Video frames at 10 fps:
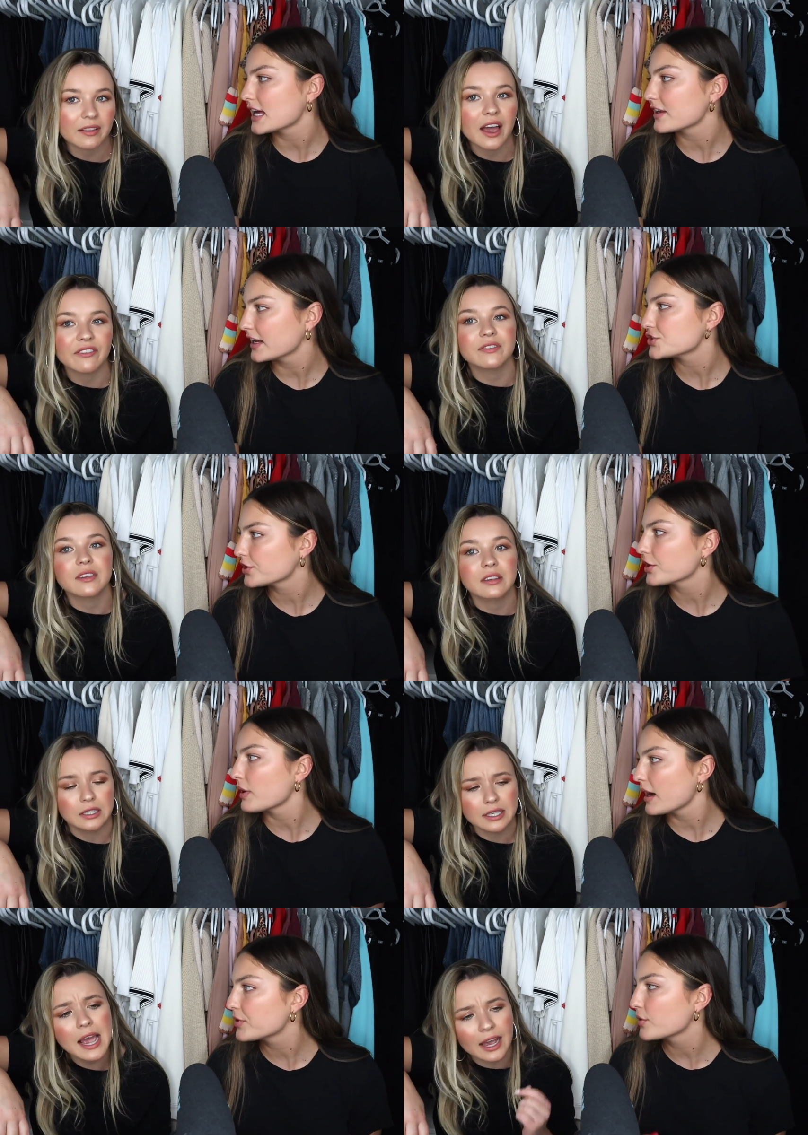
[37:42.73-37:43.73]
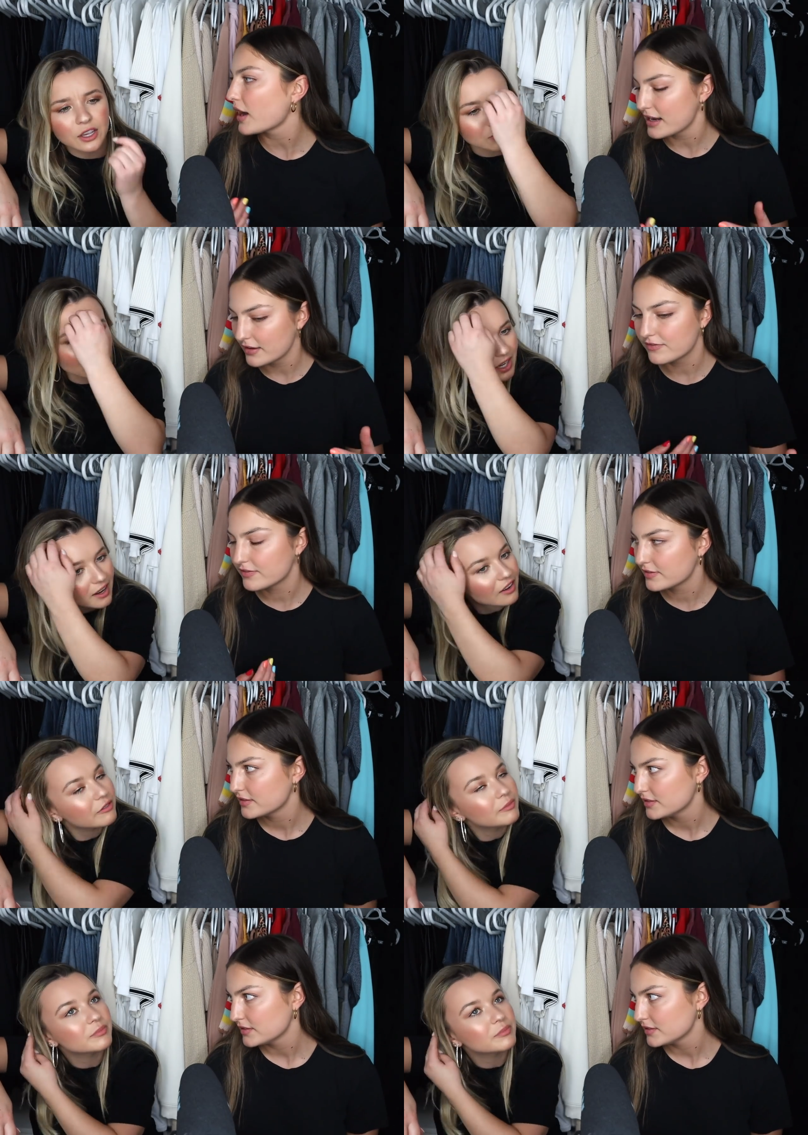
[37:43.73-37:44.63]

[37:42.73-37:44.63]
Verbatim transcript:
Speaker 1: I life. think as you grow up, yeah, you, kind you just of, kind of.